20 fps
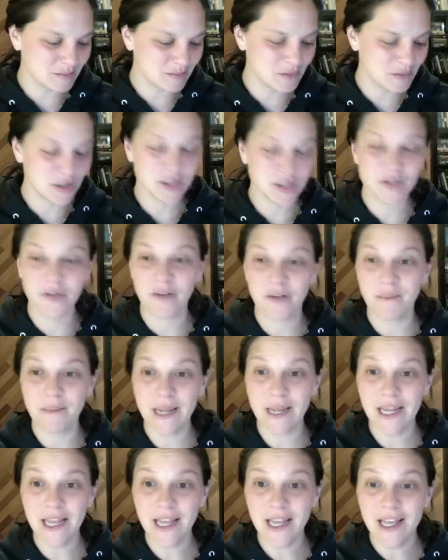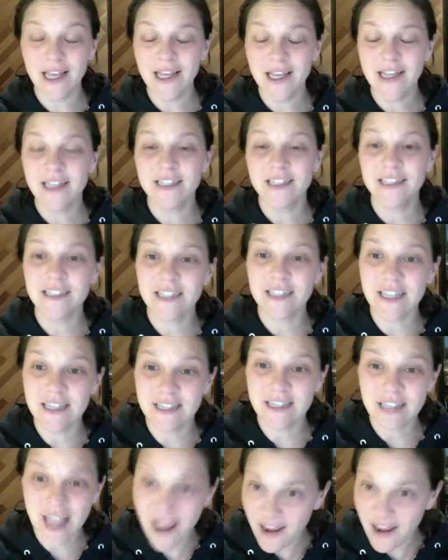push from me.
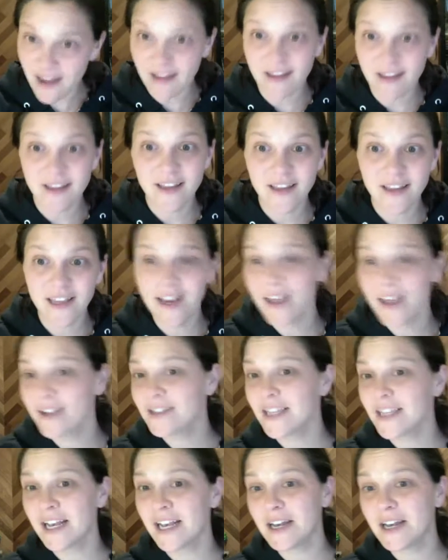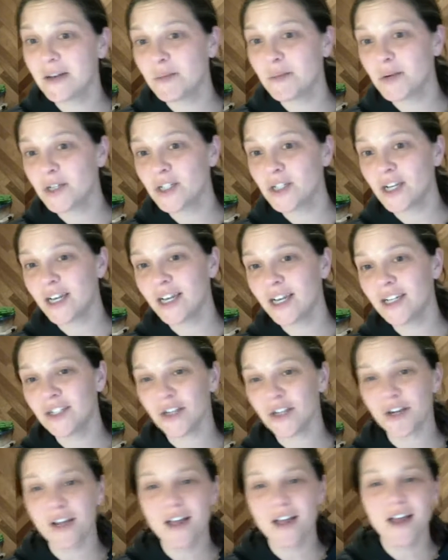Hey, get outside and appreciate
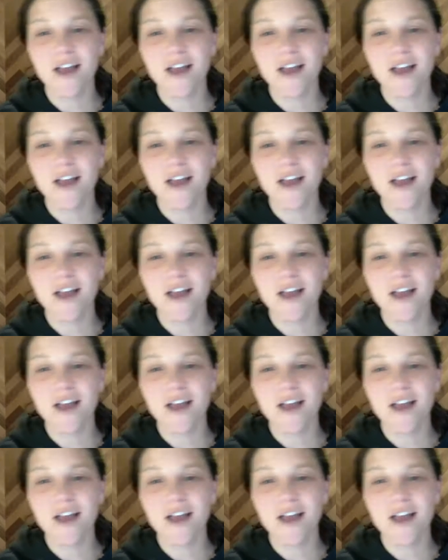nature.